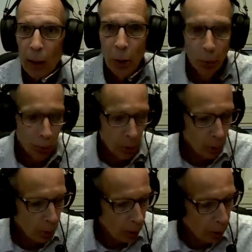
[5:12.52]
You
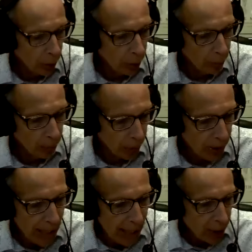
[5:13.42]
will number
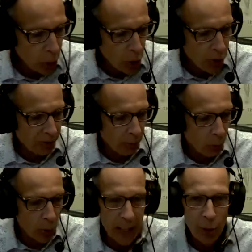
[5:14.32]
the actions from
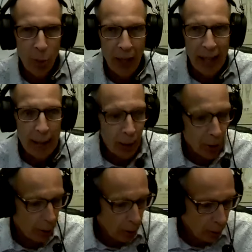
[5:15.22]
1 to 8
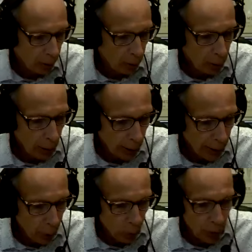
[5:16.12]
and
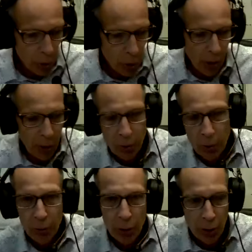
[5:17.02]
the origin
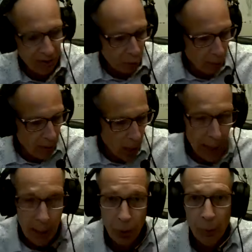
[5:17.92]
insertions from
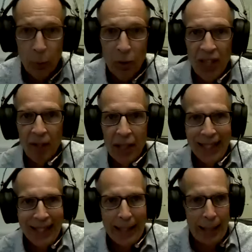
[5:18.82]
9 through
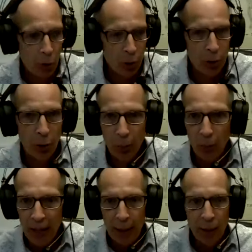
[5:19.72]
17, just so that
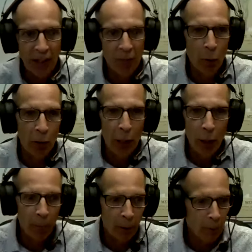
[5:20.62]
we can give you a
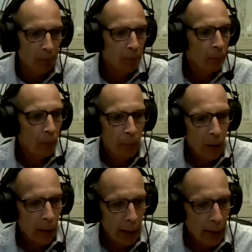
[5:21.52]
number,
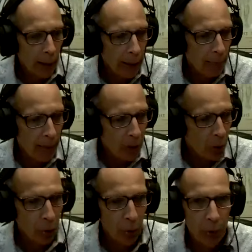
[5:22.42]
and then it makes
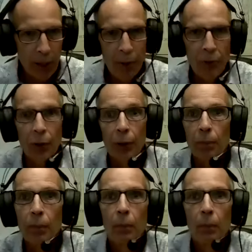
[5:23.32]
it a little easier.